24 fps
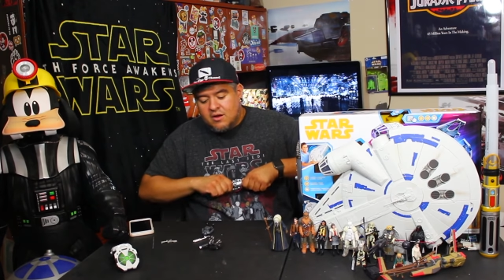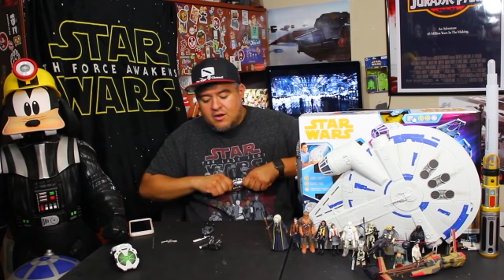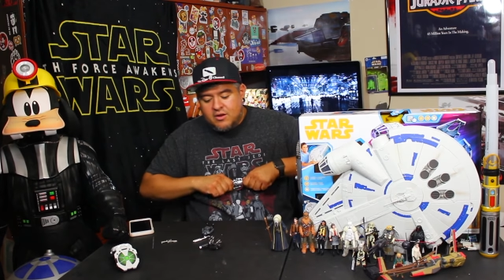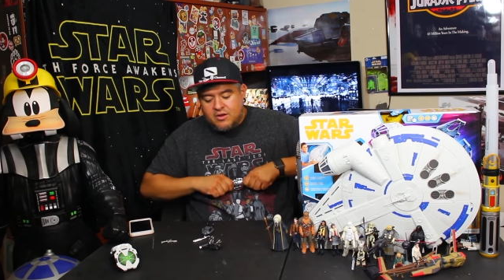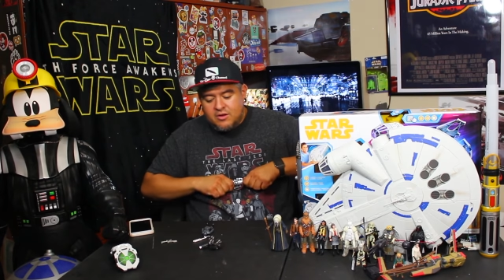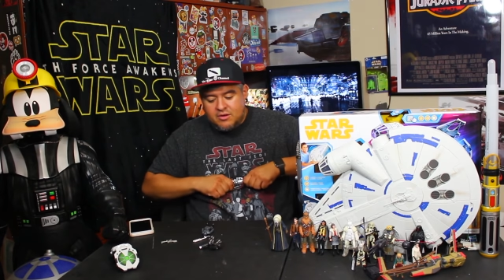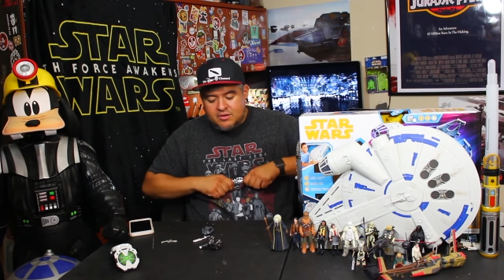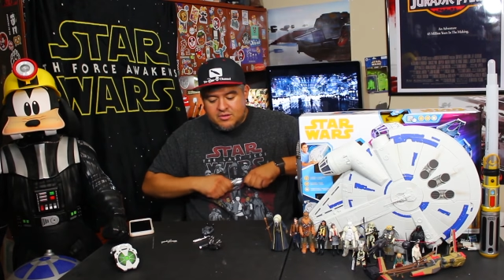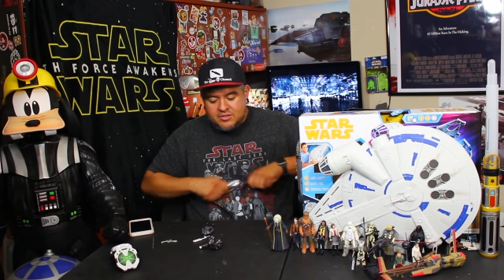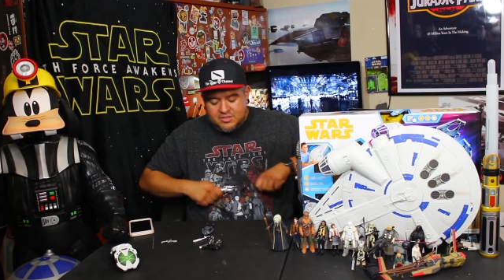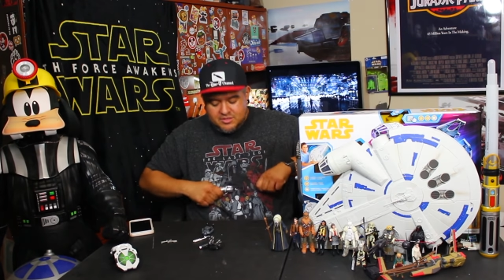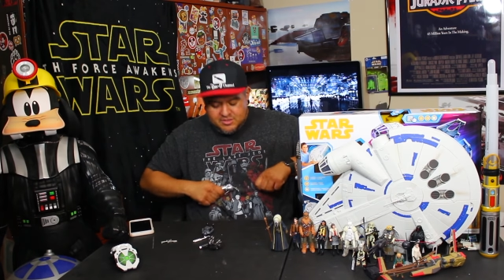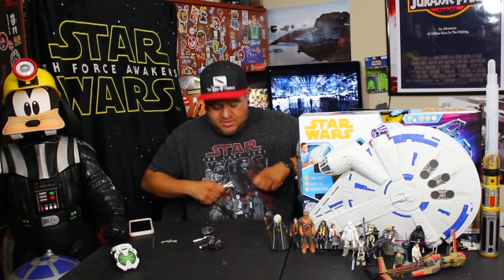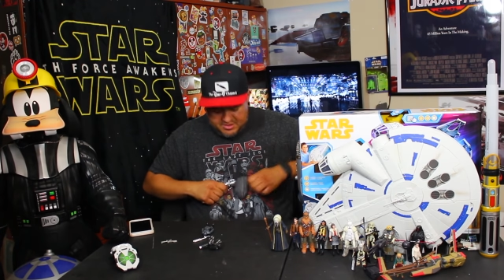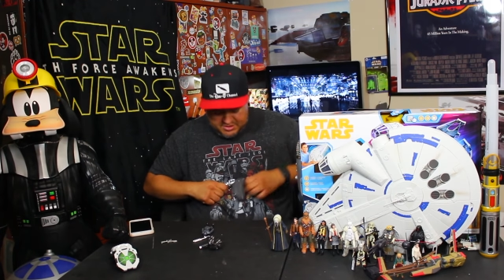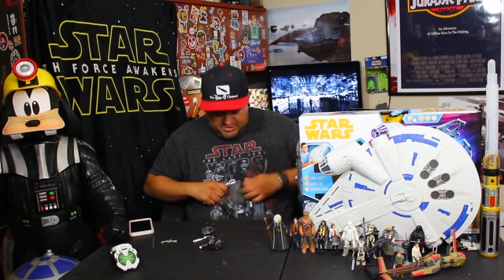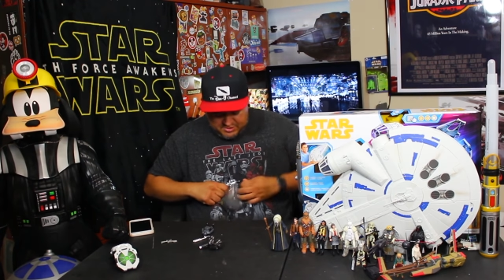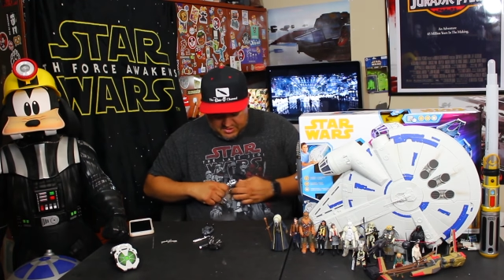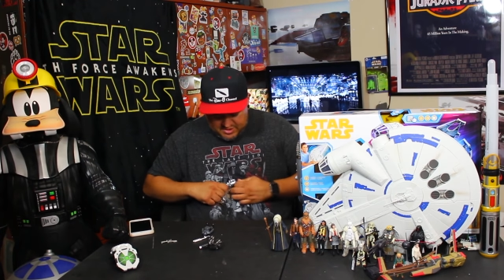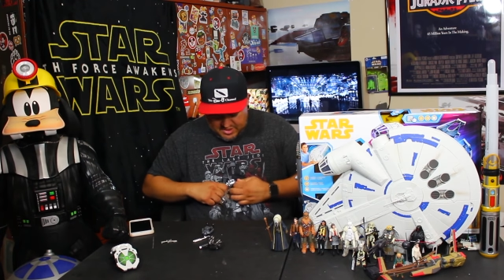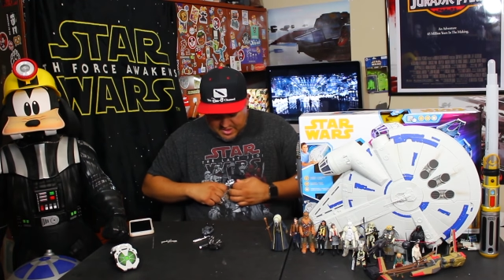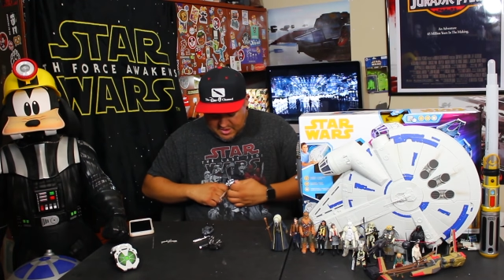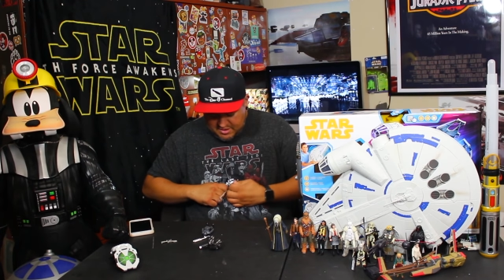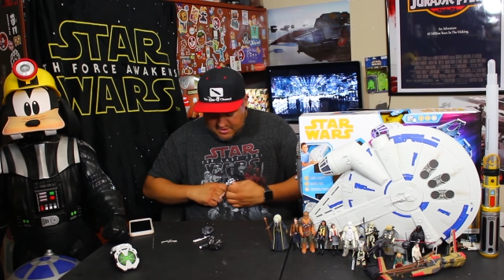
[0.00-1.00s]
Are you all
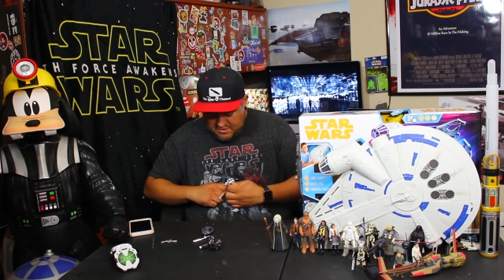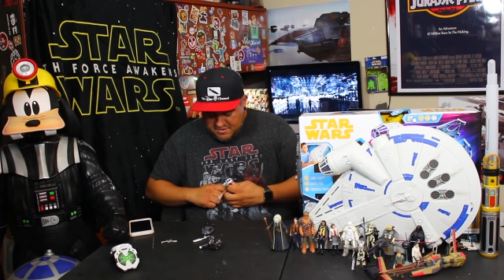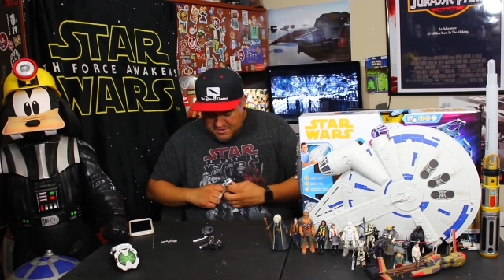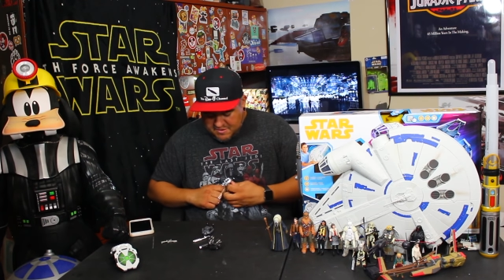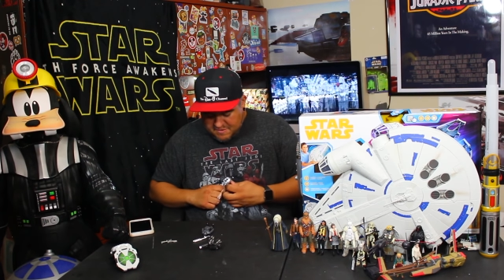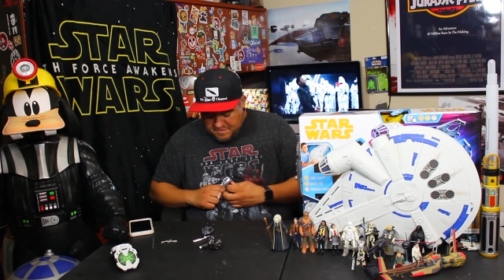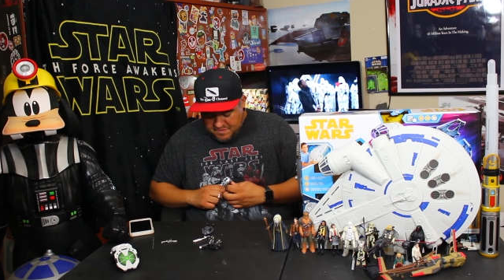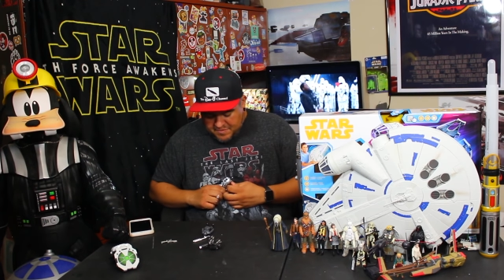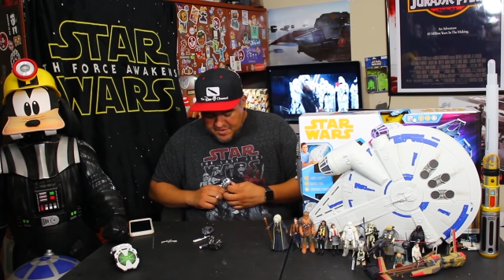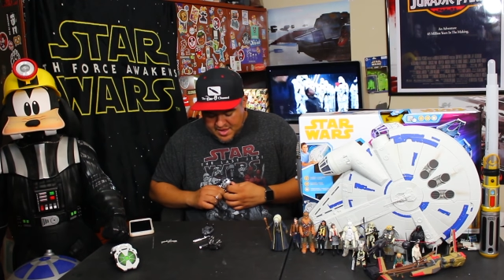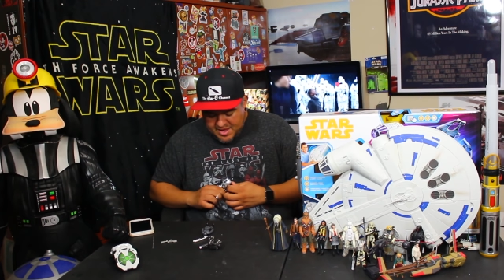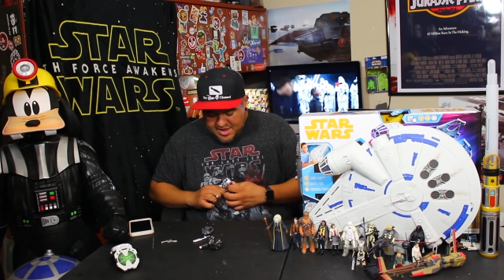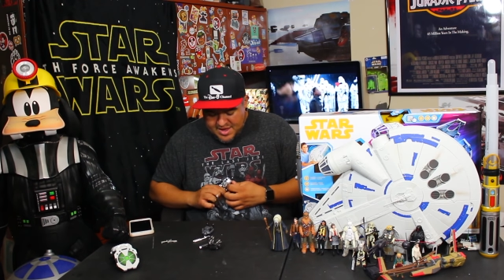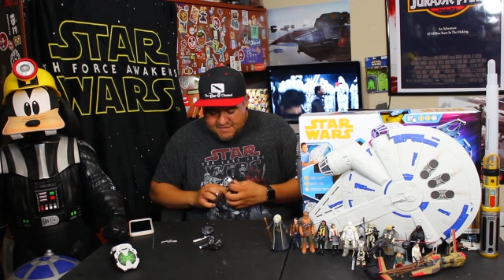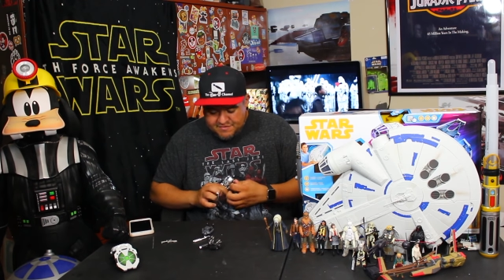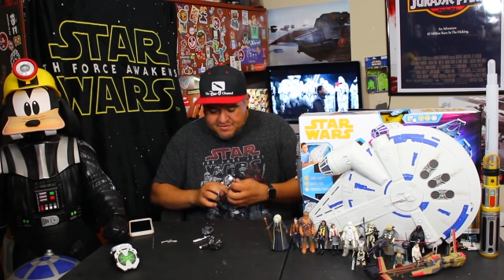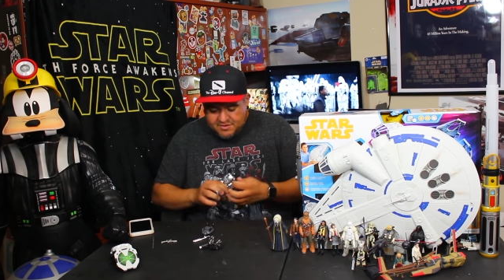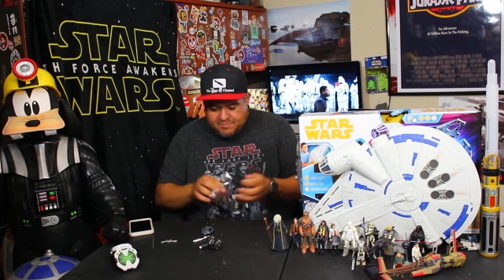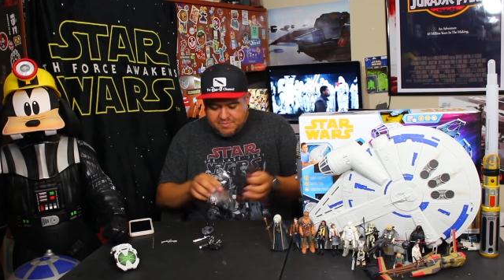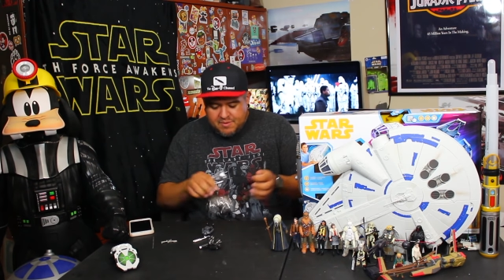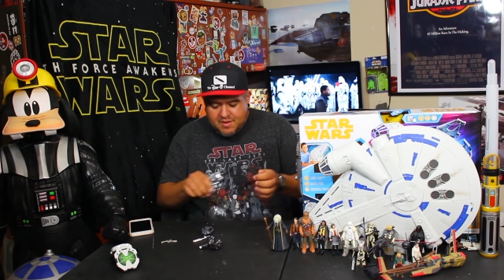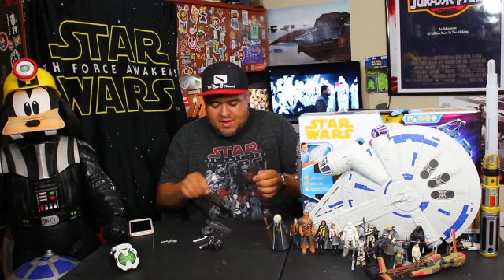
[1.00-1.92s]
serious right now? I have to